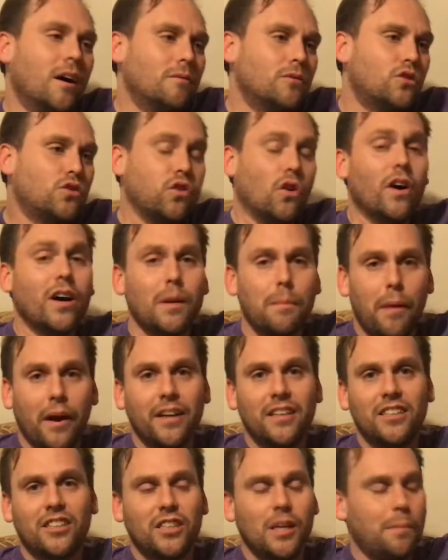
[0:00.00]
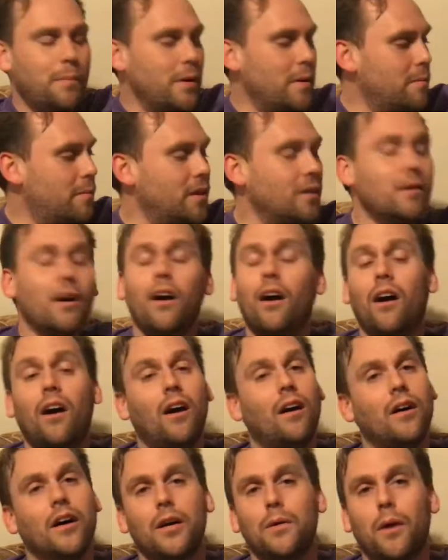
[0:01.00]
Trying to pay the shipping, but
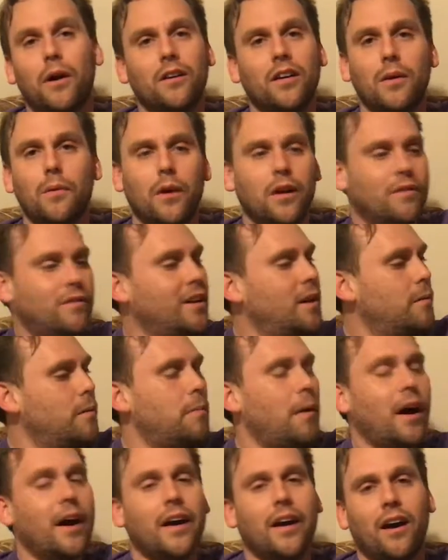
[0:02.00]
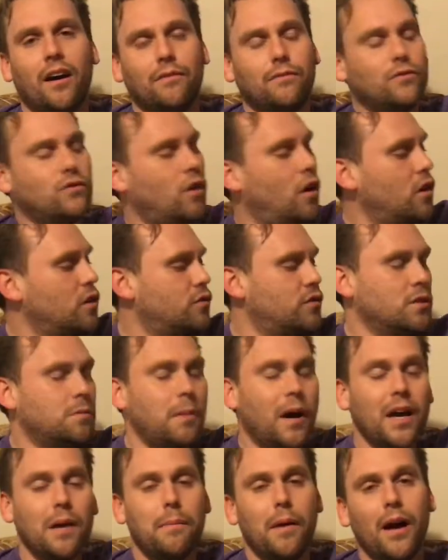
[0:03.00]
he won't even let me pay it. I've asked for his
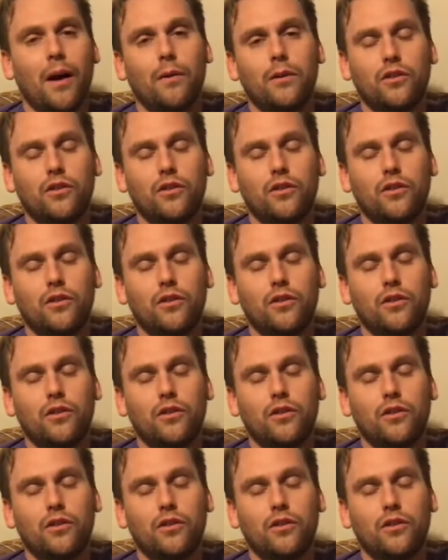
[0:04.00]
PayPal